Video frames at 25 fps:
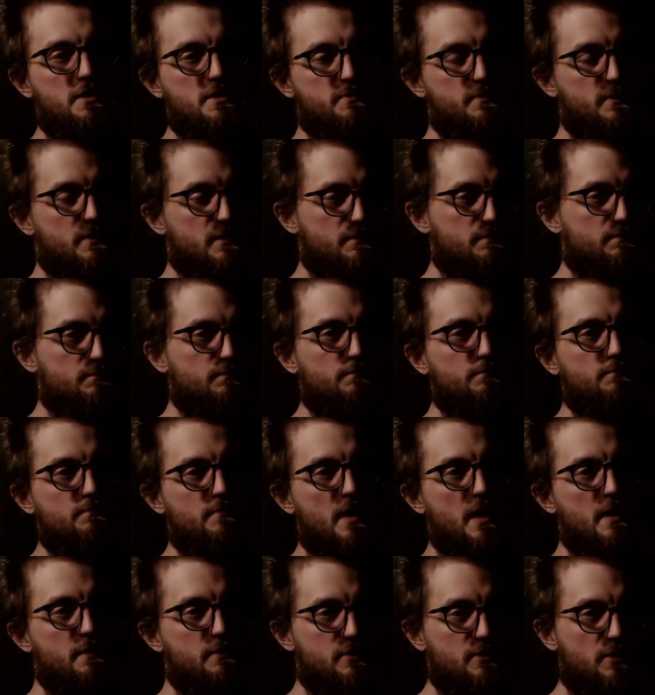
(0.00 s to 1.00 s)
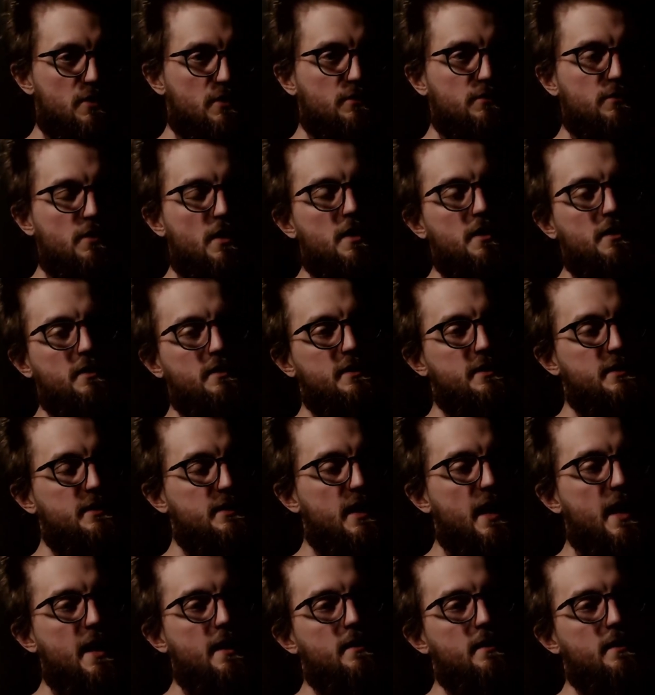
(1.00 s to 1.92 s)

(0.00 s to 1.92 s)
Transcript: but maybe not likely.